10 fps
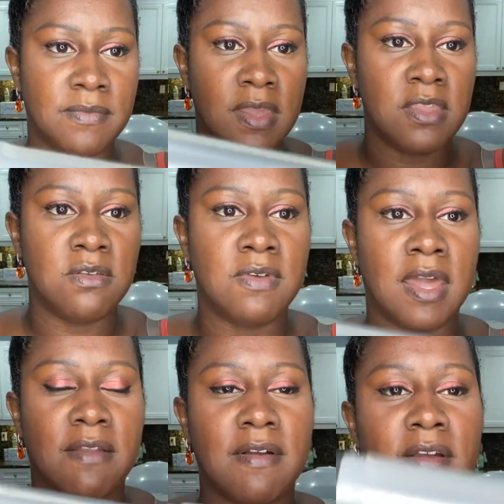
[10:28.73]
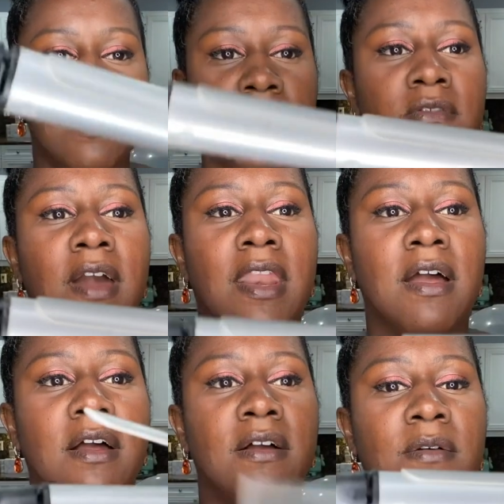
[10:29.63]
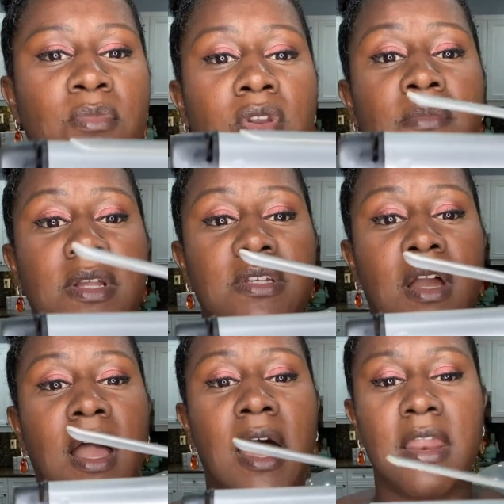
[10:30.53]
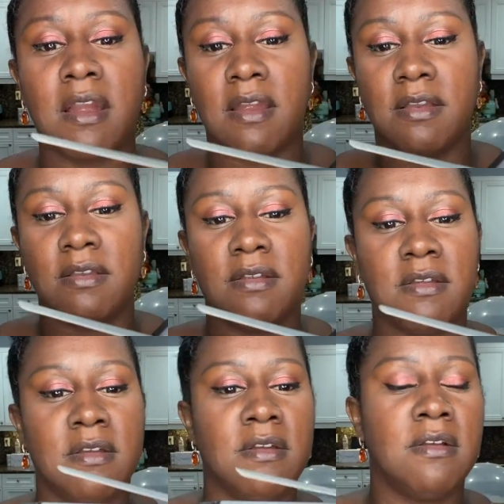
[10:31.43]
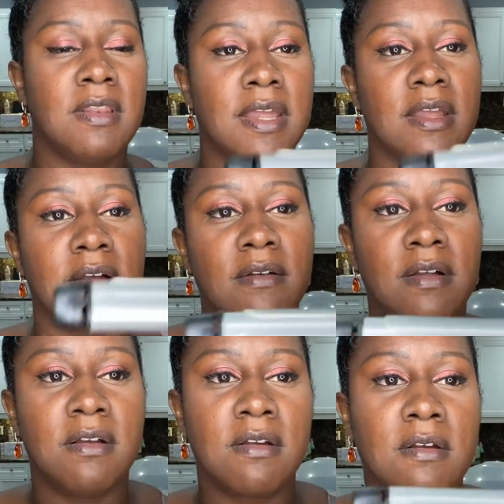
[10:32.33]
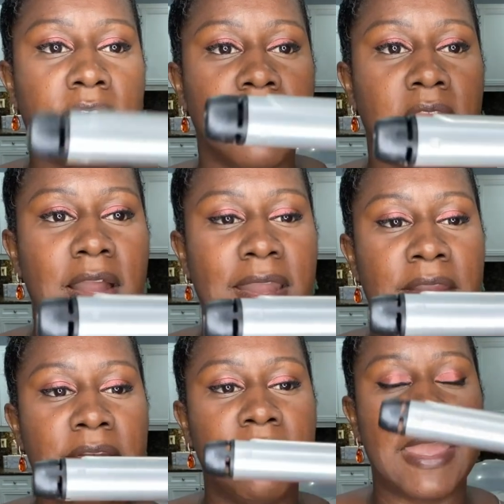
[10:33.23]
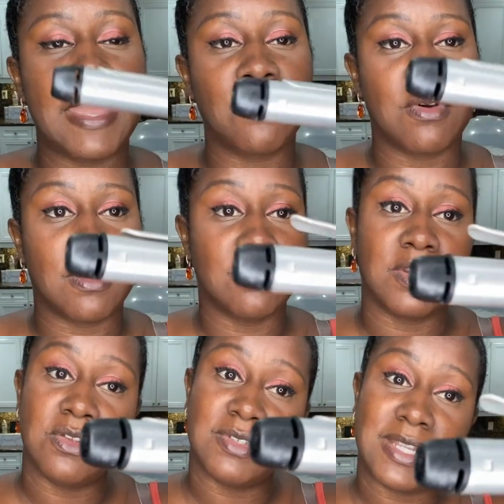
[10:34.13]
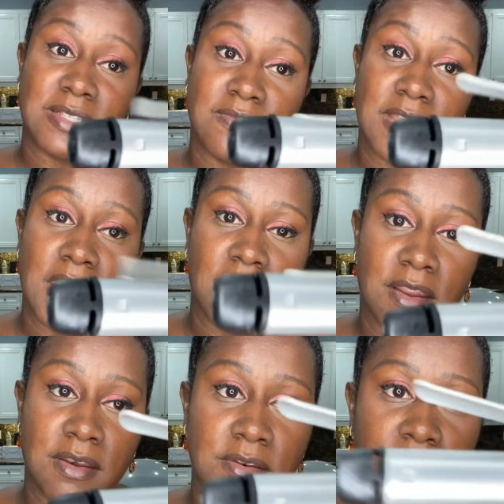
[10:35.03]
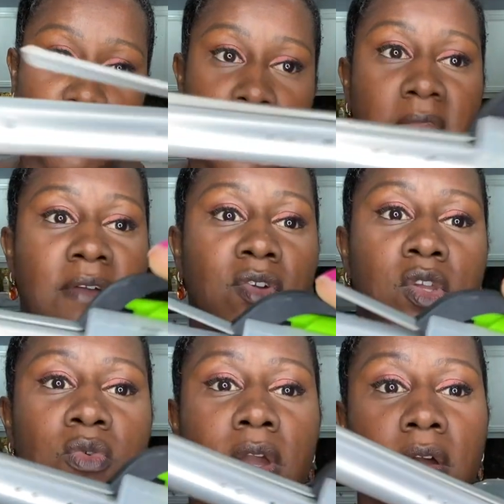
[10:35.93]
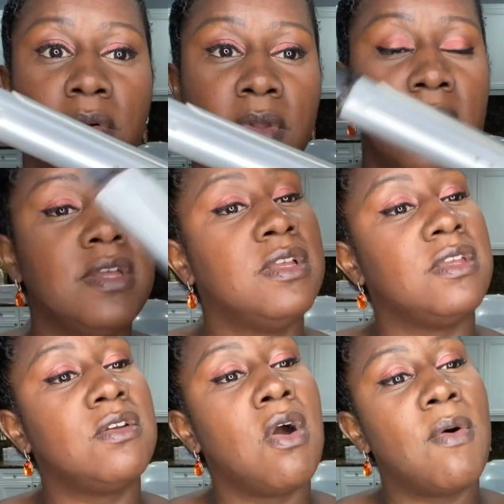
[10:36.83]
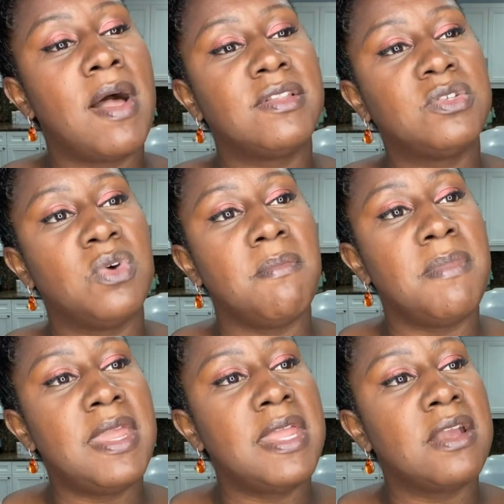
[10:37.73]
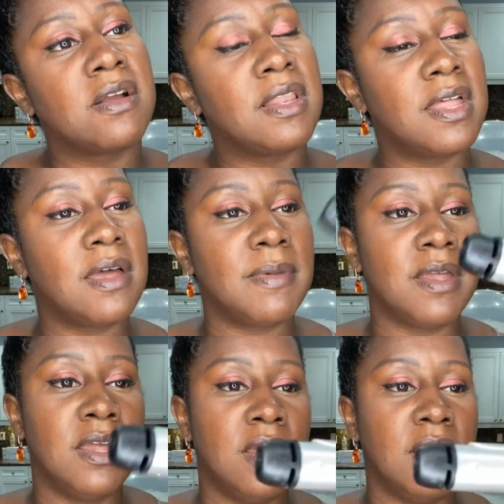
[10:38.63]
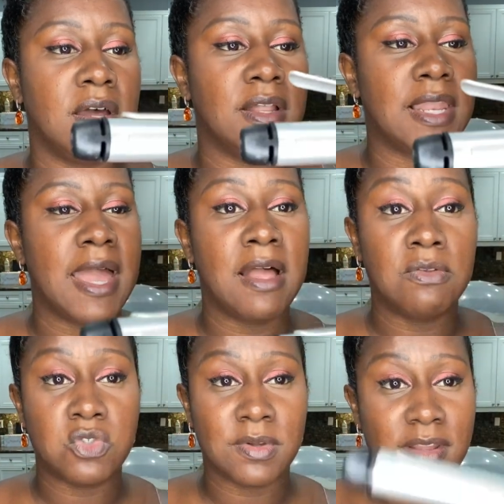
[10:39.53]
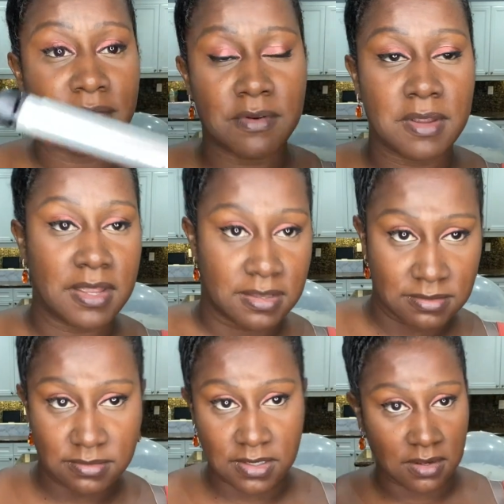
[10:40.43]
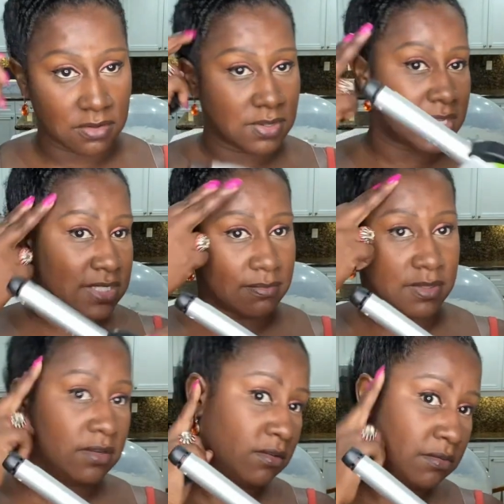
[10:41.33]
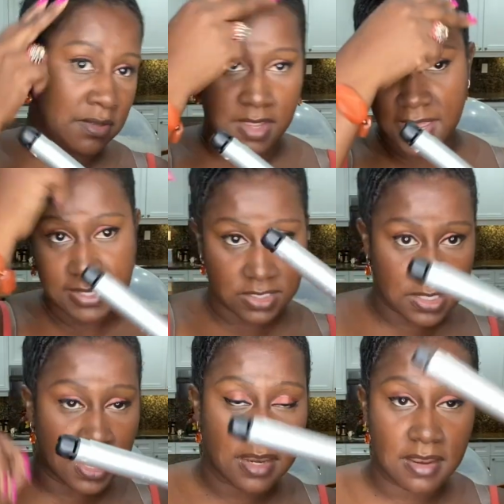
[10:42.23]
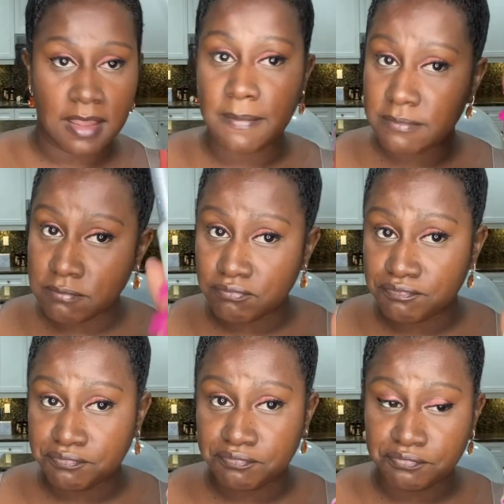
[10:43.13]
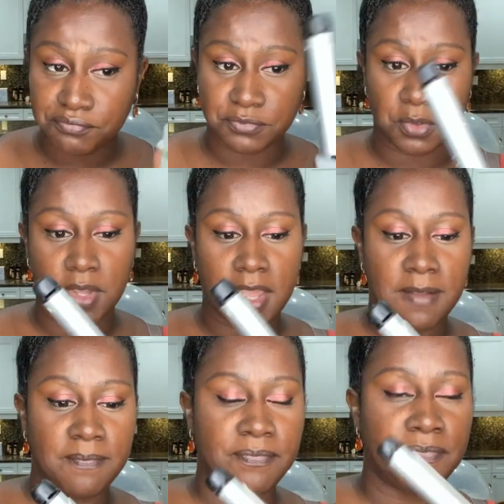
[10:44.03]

And you got a pretty much a hot iron, like a curling iron, and or you can use it as a flat iron wherever you go. You go out to a meeting, a club, a lounge, whatever, and you know, you got some little edges cutting up, okay?